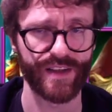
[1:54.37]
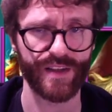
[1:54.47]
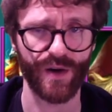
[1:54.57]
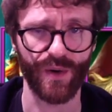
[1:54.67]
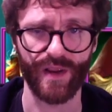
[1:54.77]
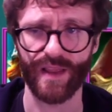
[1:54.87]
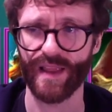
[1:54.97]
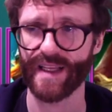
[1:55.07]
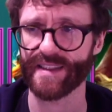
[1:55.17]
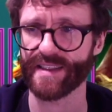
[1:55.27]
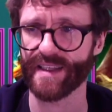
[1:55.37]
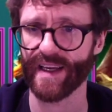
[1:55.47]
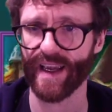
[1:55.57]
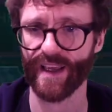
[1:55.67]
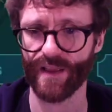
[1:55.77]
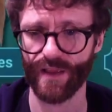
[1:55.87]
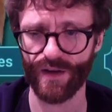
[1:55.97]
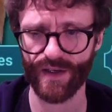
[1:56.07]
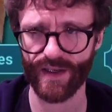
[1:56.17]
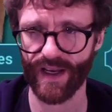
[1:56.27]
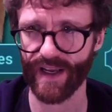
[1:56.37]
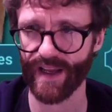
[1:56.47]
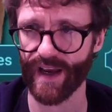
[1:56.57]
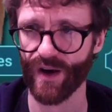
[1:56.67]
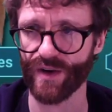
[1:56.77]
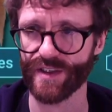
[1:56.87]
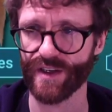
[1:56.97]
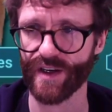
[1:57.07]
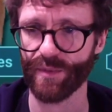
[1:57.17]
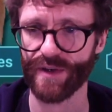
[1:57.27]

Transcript: So let's take a look at how Dark